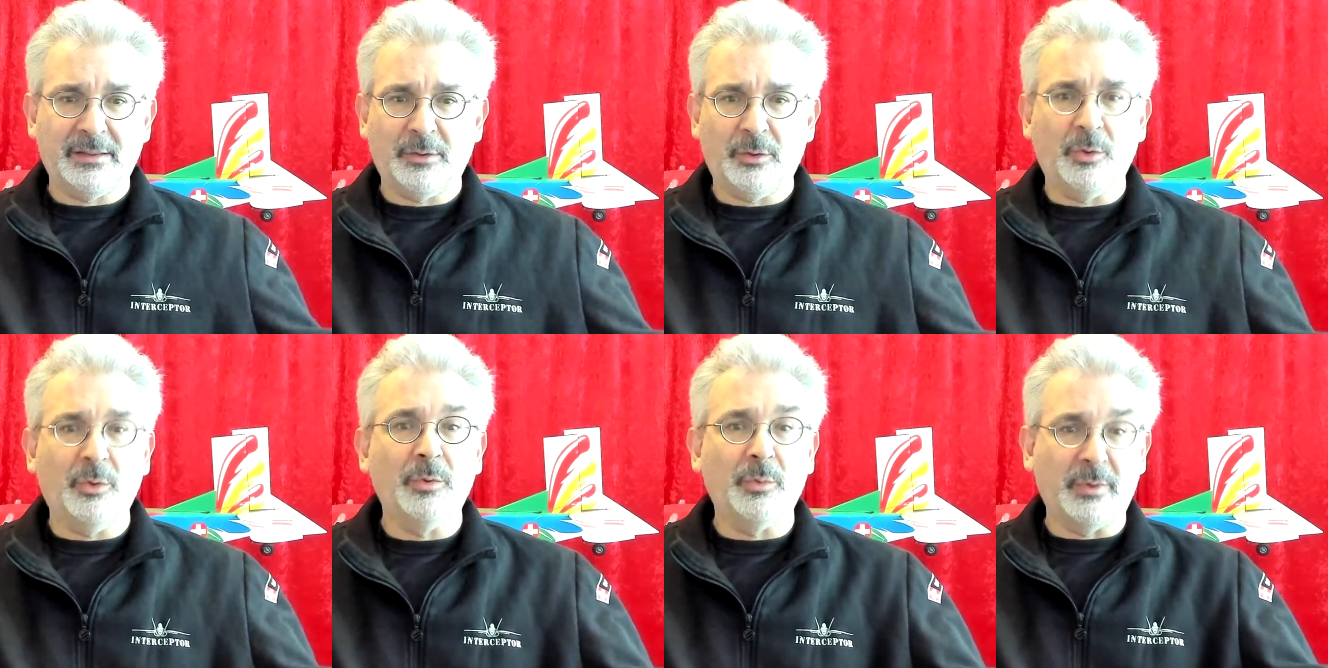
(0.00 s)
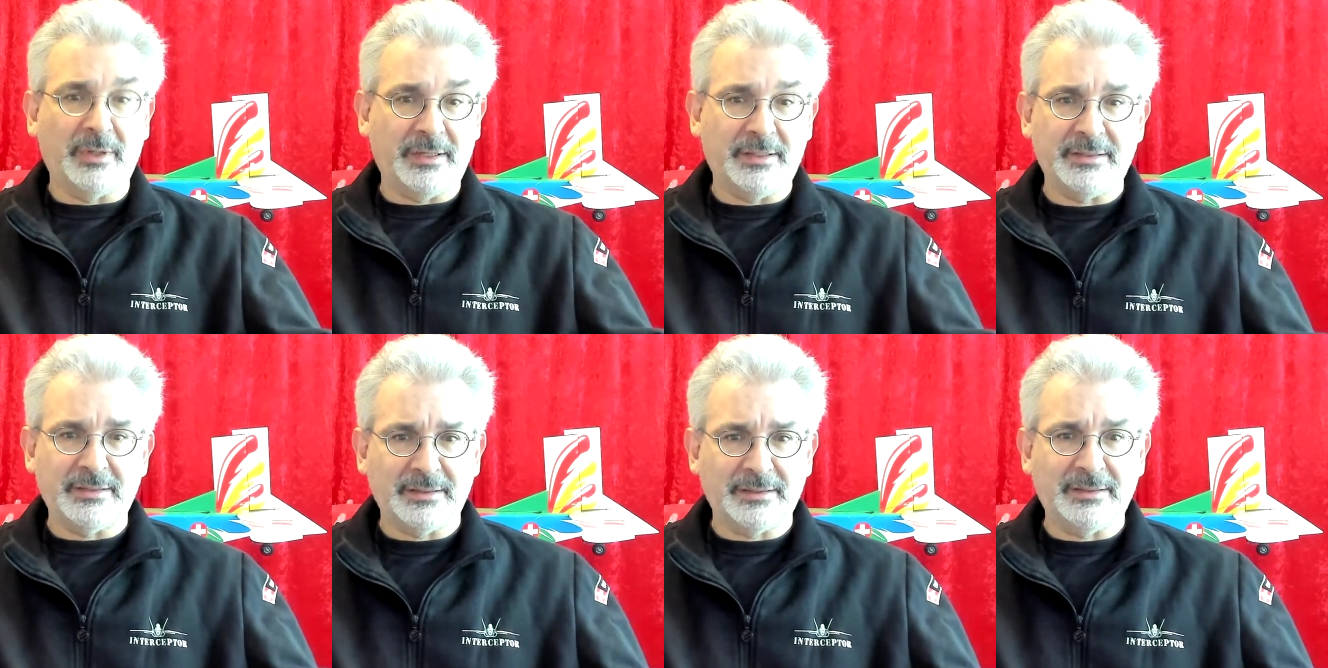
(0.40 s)

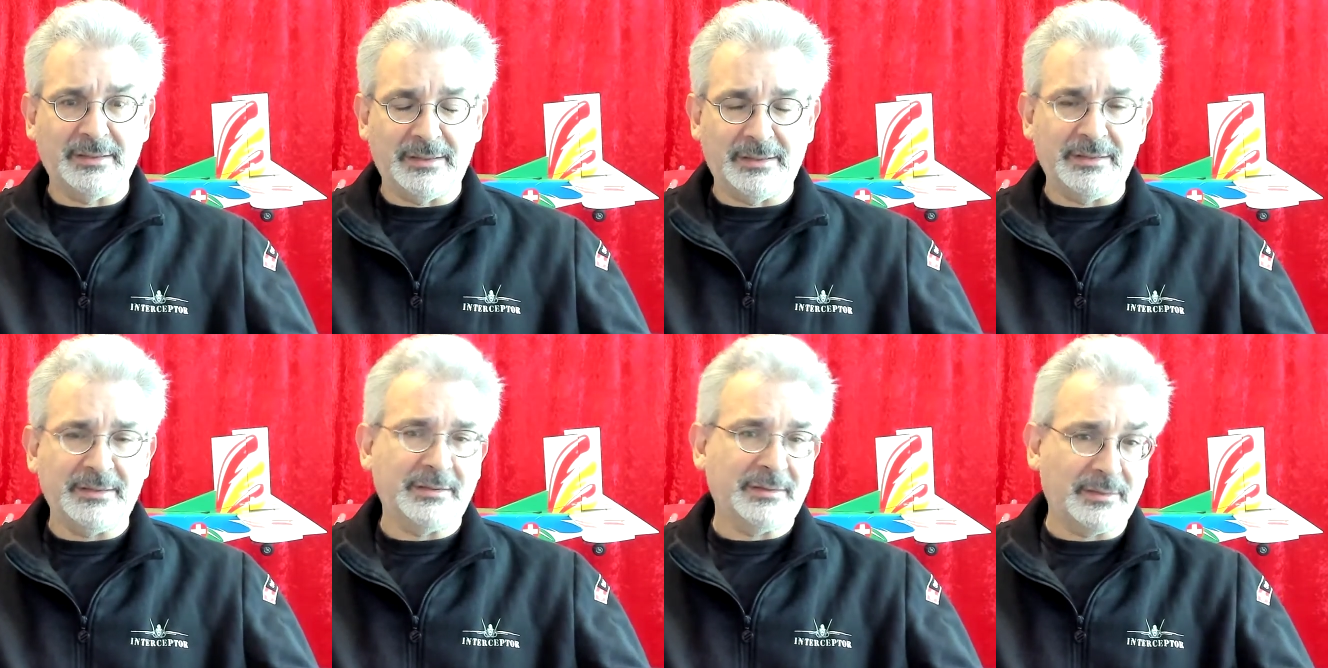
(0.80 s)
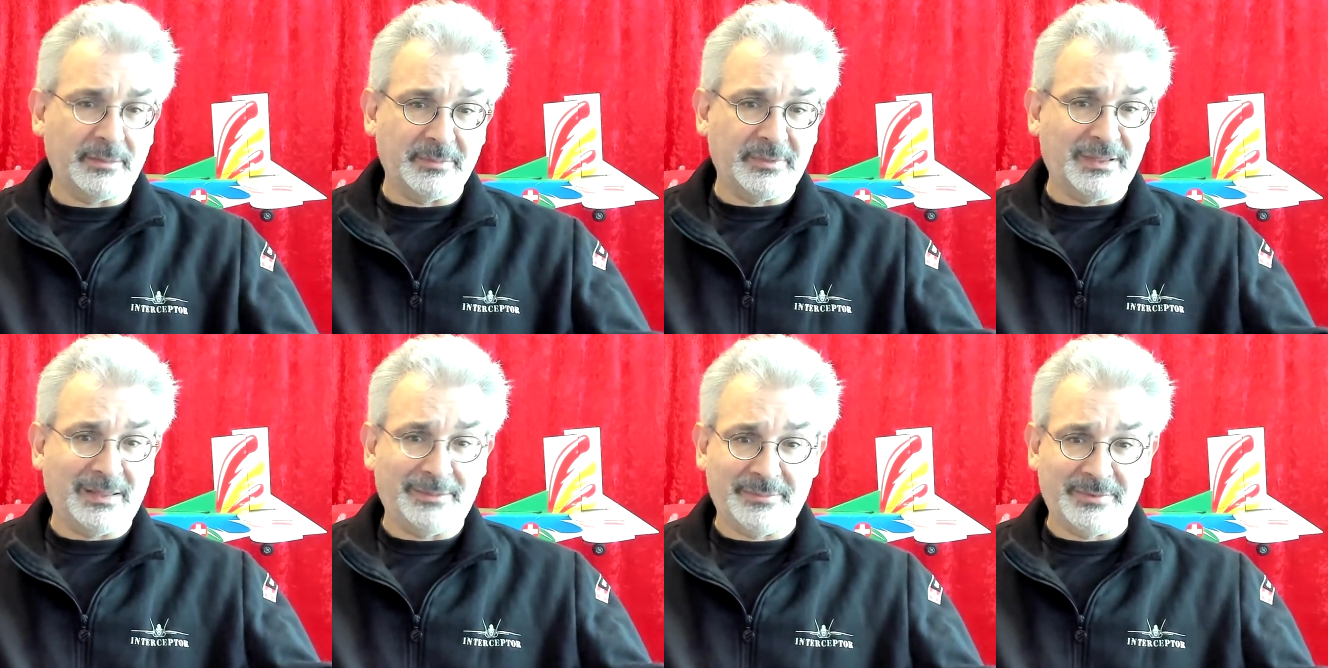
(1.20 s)
always at least,
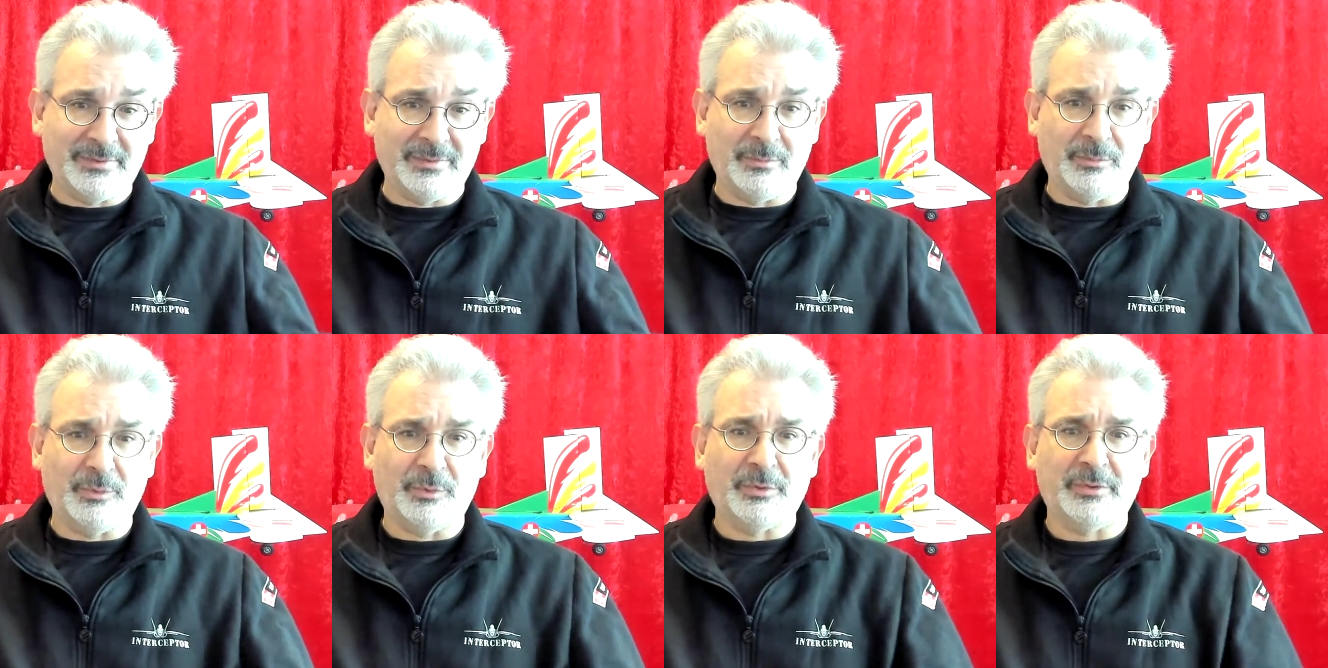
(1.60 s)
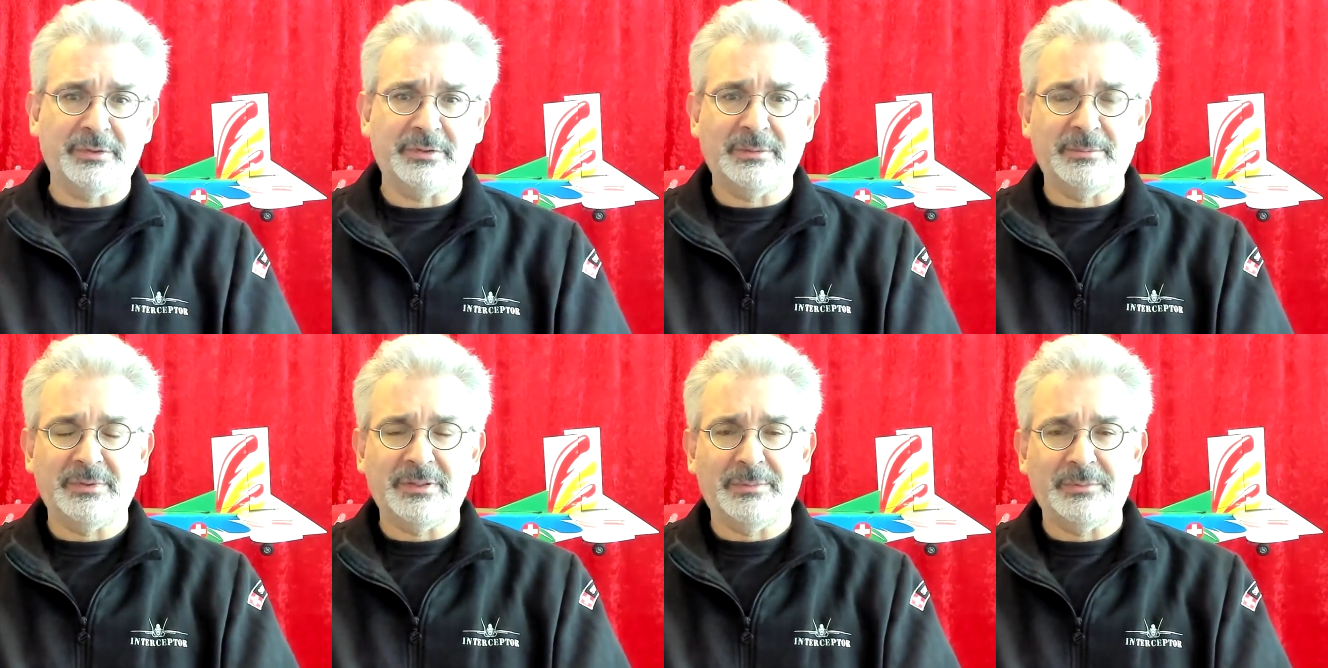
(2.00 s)
sometimes more,
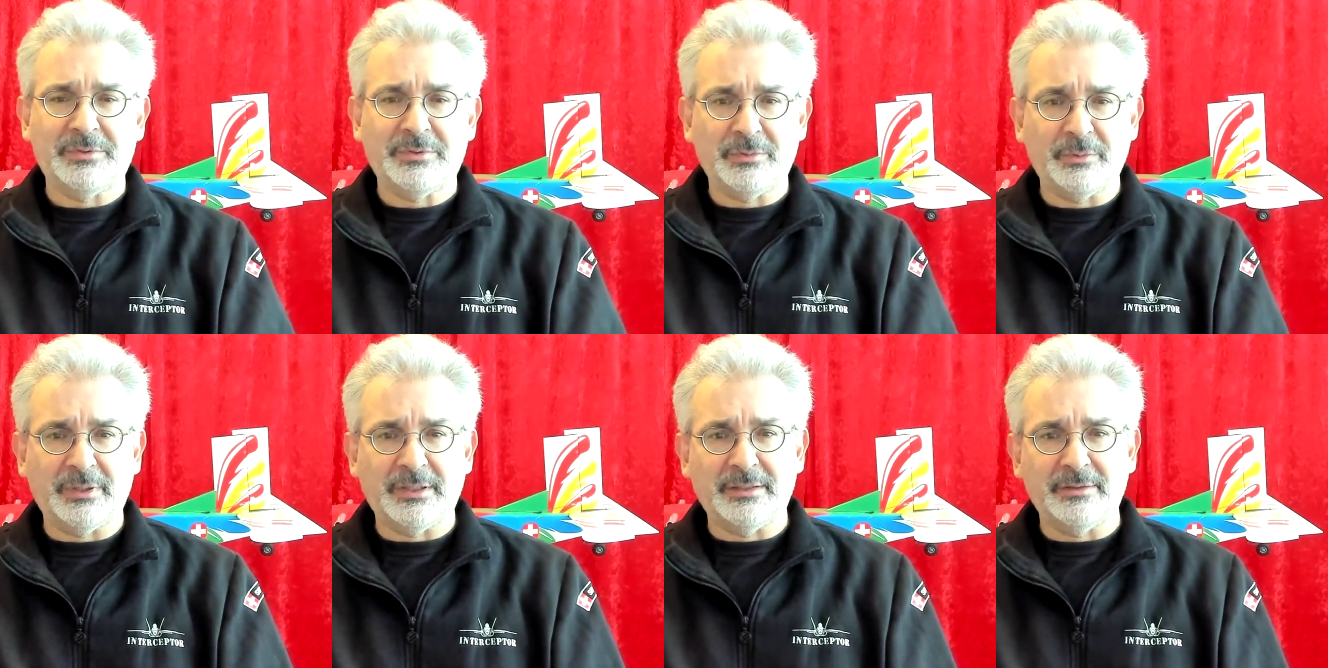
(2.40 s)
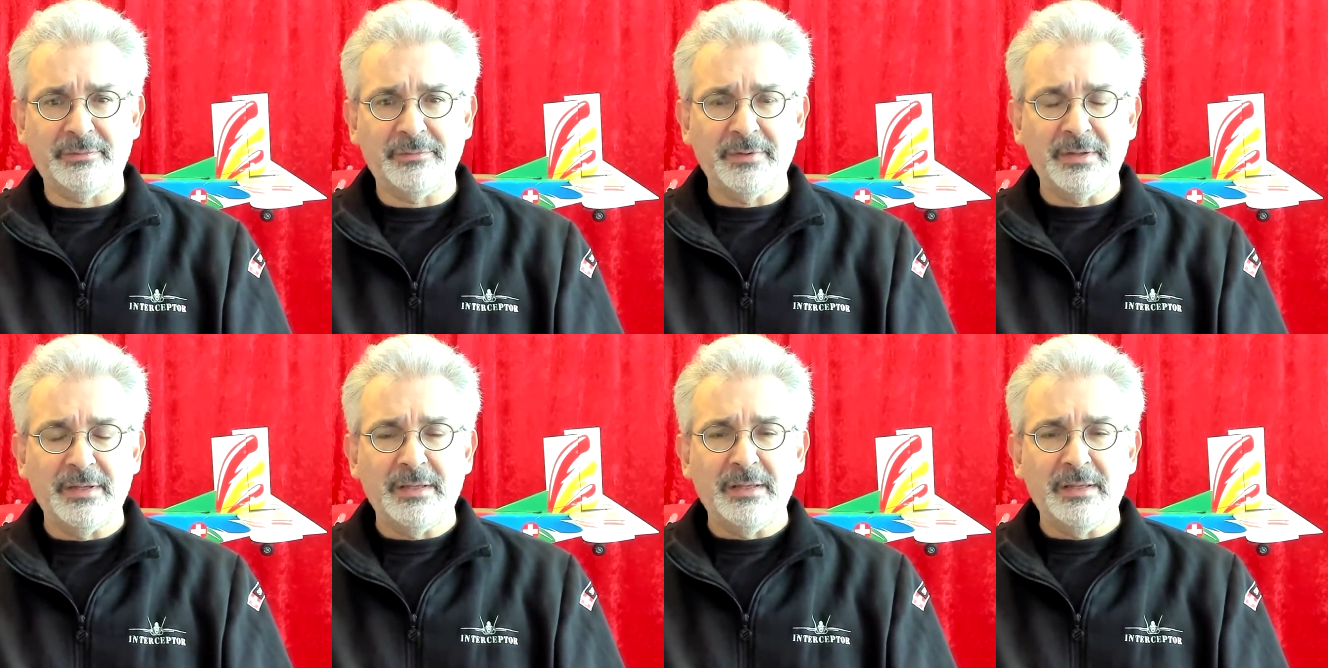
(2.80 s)
sometimes 12.